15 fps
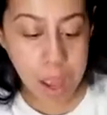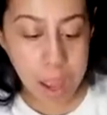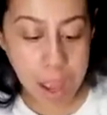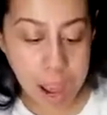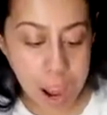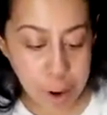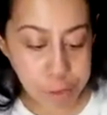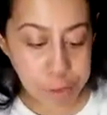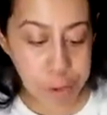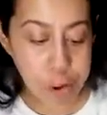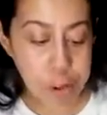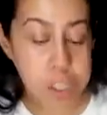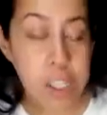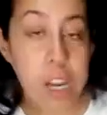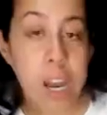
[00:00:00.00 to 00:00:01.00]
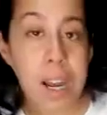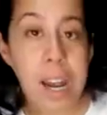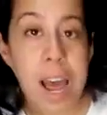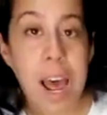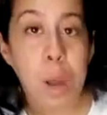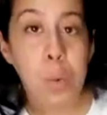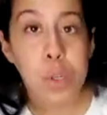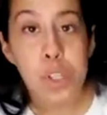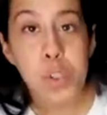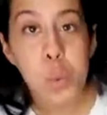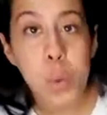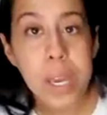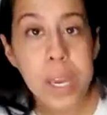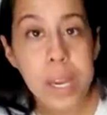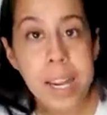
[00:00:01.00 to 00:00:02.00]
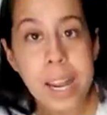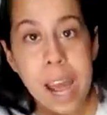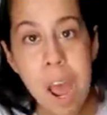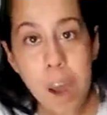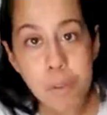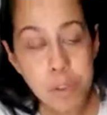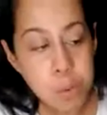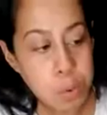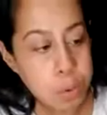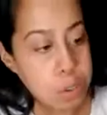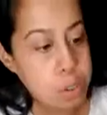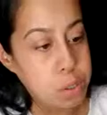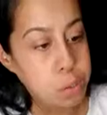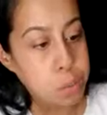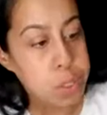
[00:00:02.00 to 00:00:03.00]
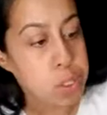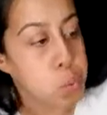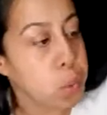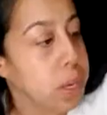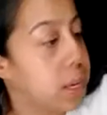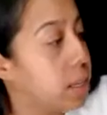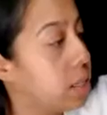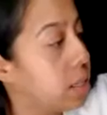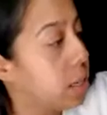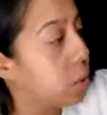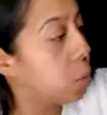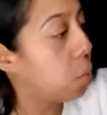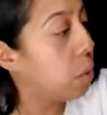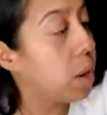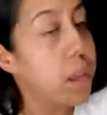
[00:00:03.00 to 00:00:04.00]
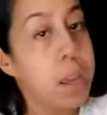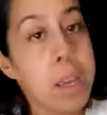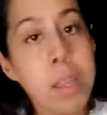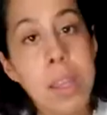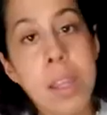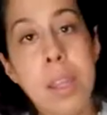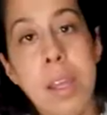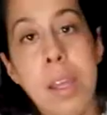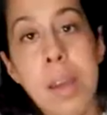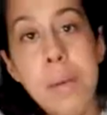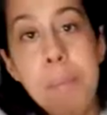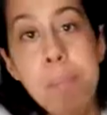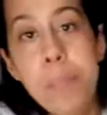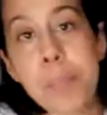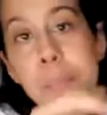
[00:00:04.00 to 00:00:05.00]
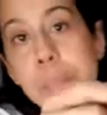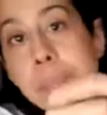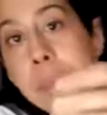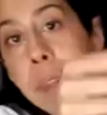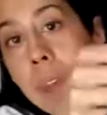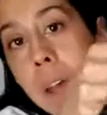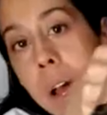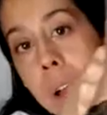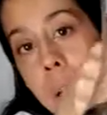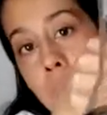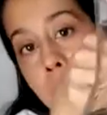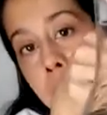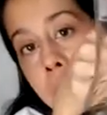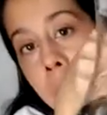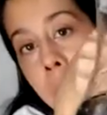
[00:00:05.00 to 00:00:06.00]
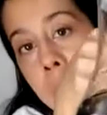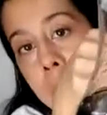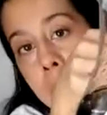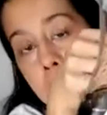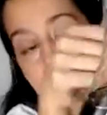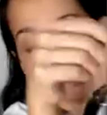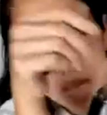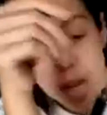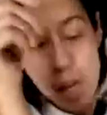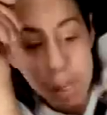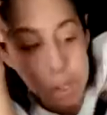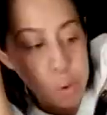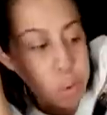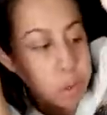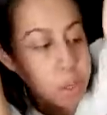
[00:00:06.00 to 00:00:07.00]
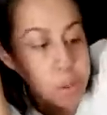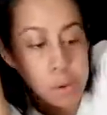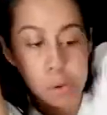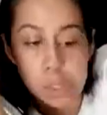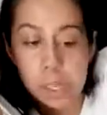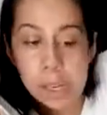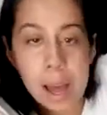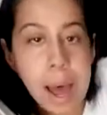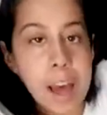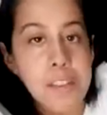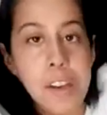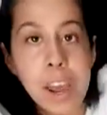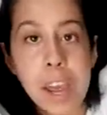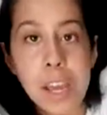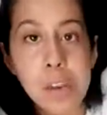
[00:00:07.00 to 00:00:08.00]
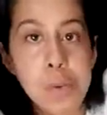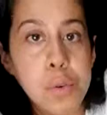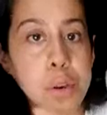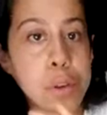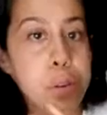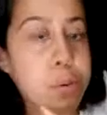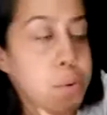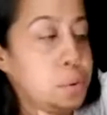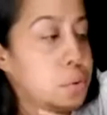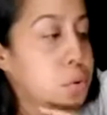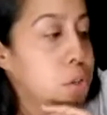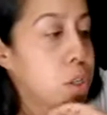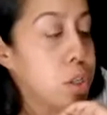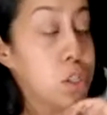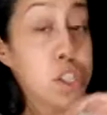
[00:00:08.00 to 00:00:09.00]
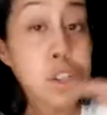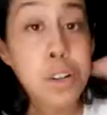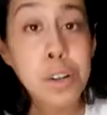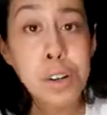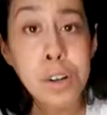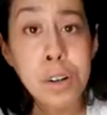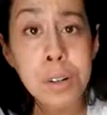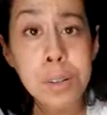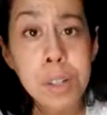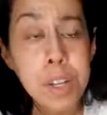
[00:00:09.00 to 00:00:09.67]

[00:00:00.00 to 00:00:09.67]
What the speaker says: After you're done, I would sweeten it afterwards. We sweetened it with agave. You can use agave, you can use sugar,